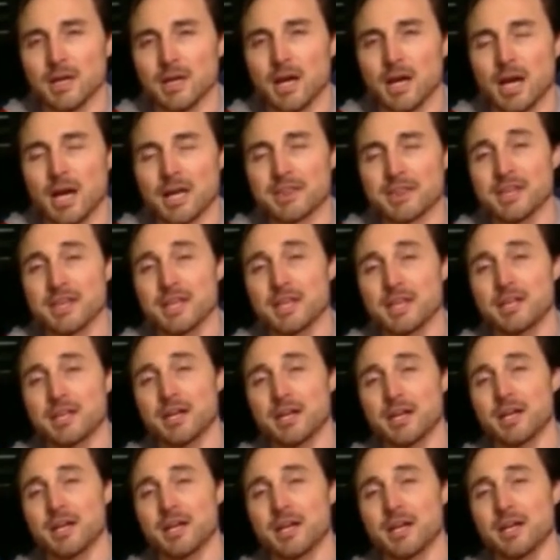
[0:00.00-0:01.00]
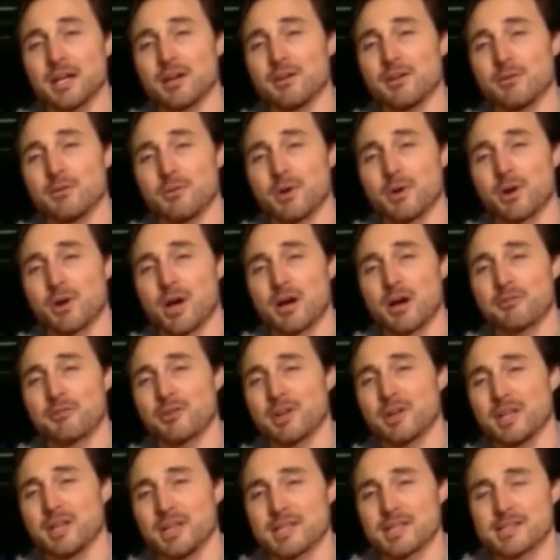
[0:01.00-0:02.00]
I think we're
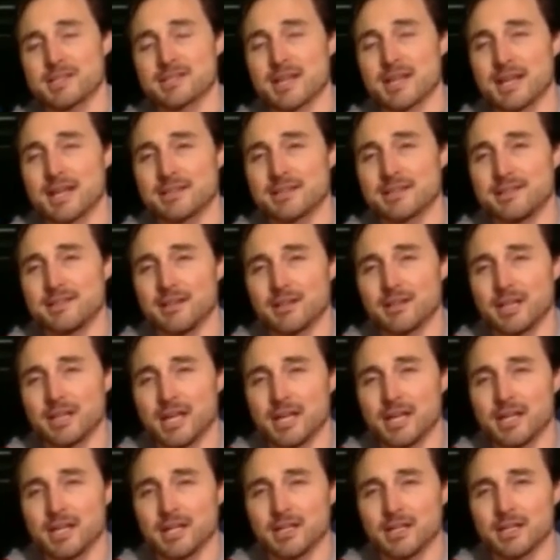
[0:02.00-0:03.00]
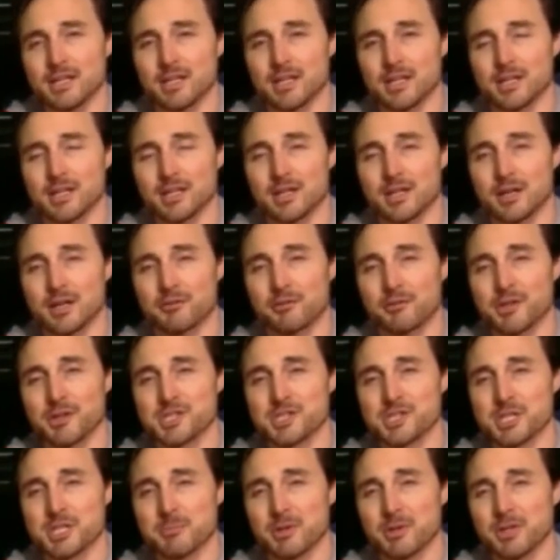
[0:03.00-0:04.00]
offering Inside Tailgating a
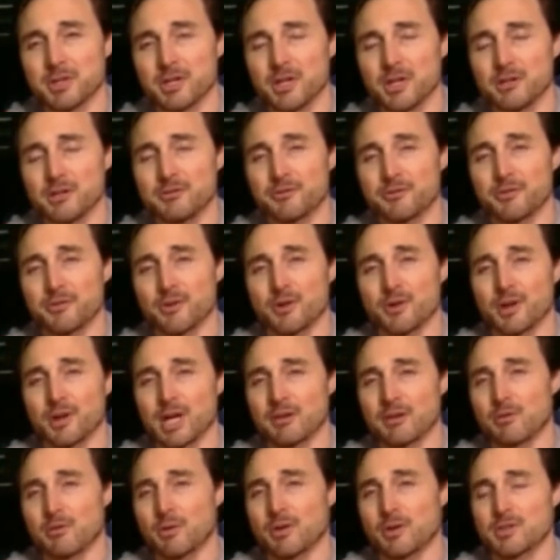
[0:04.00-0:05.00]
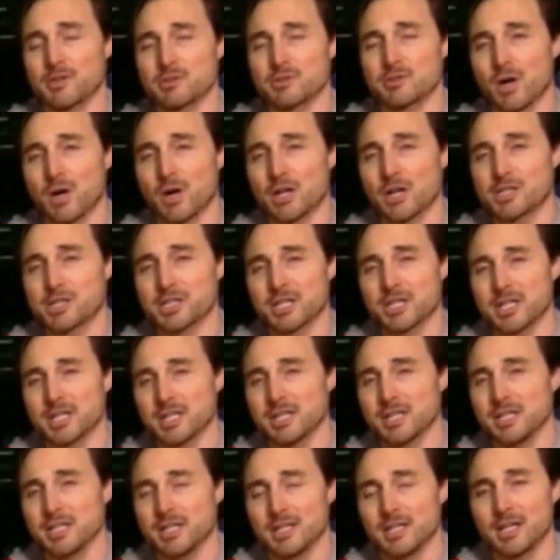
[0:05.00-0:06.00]
free shipping code for everyone who's
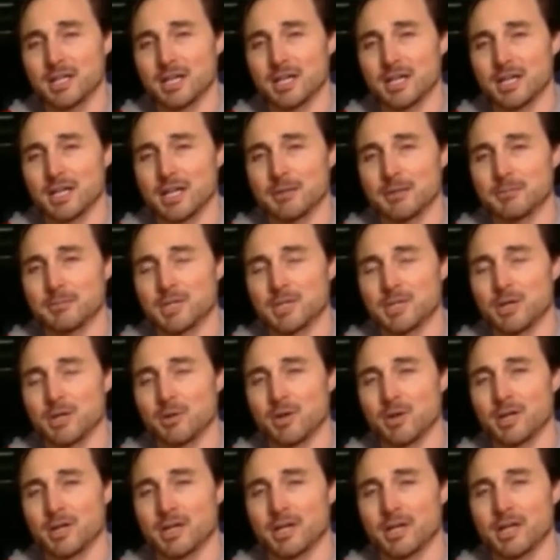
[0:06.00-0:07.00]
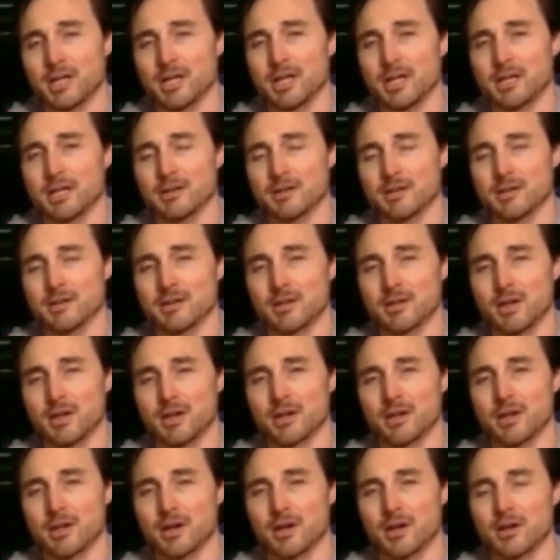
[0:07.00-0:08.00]
watching. Go on
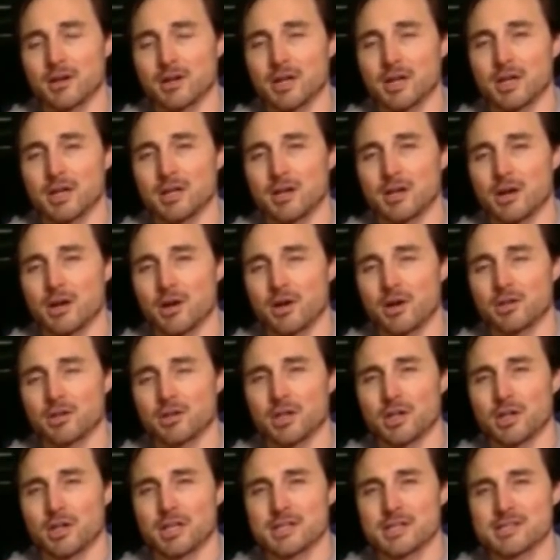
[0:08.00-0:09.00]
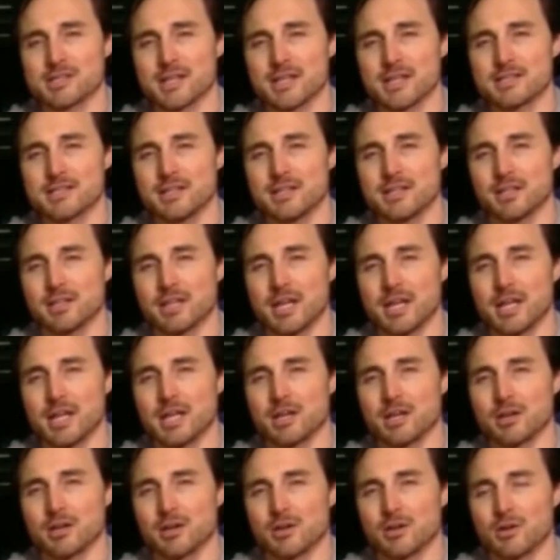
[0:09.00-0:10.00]
our article on Inside
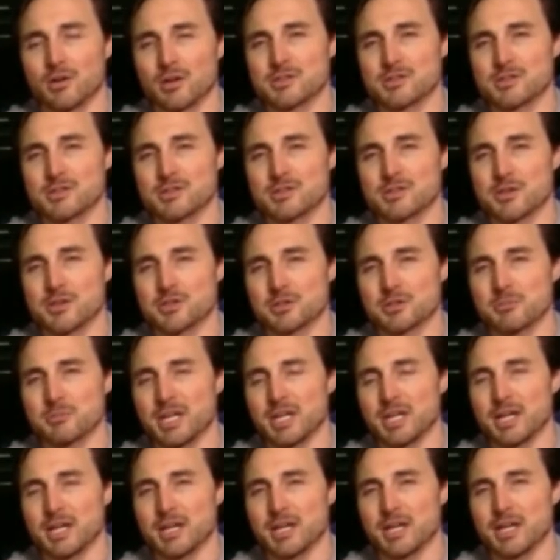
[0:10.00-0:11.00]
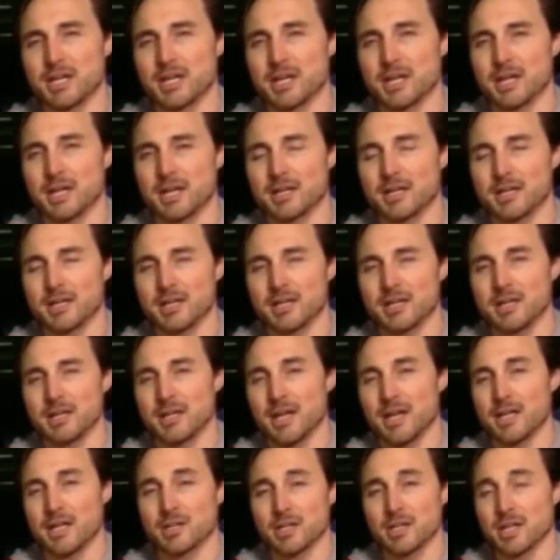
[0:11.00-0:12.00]
Tailgating or their social media, and
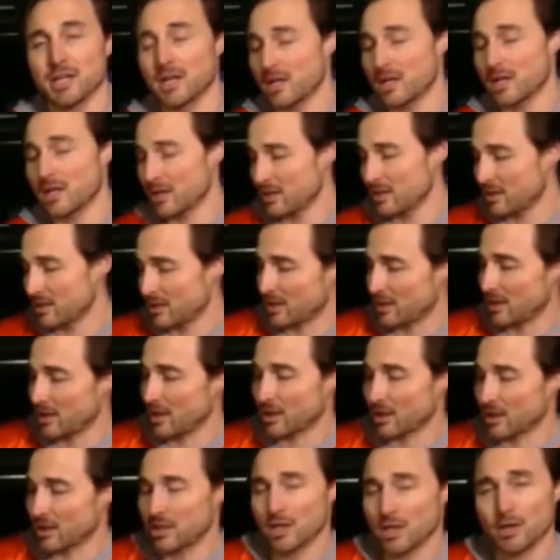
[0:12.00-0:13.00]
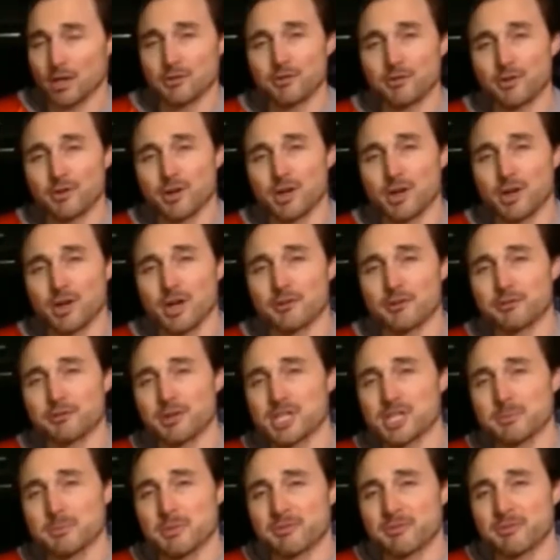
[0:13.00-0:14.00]
you can get a code for
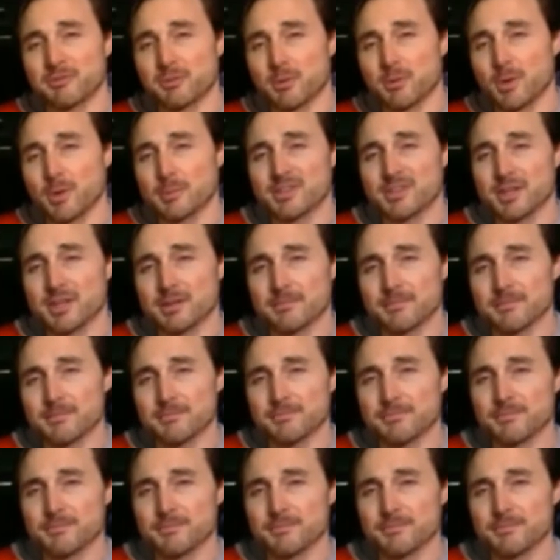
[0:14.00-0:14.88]
free shipping from our website.